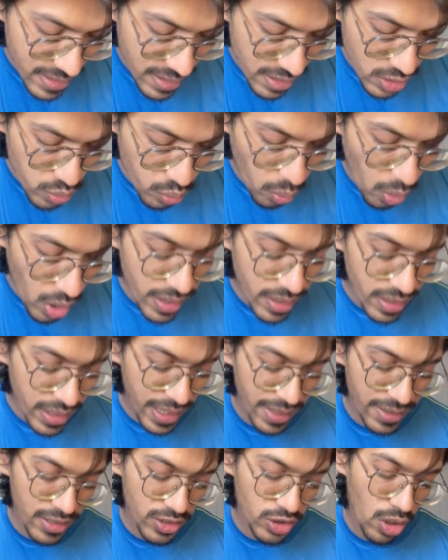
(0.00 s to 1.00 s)
is what?
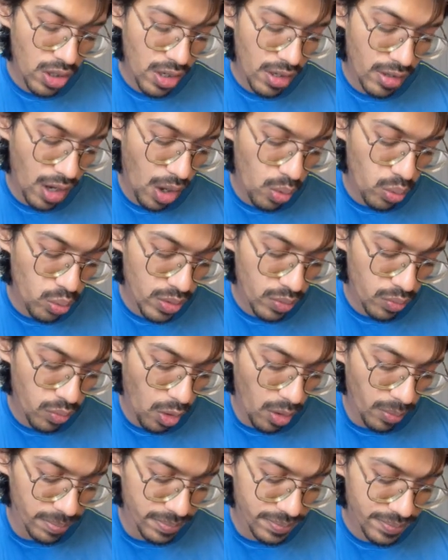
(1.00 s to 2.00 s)
It is your
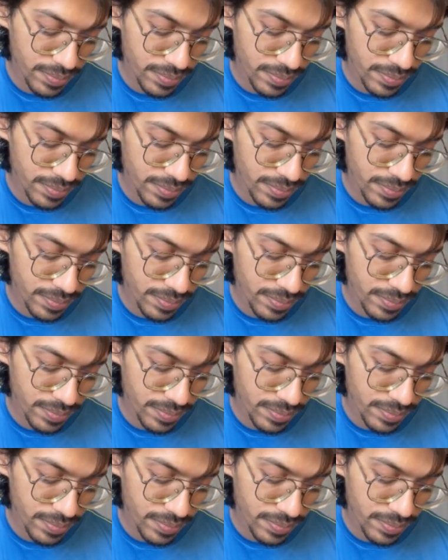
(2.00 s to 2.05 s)
roundworm.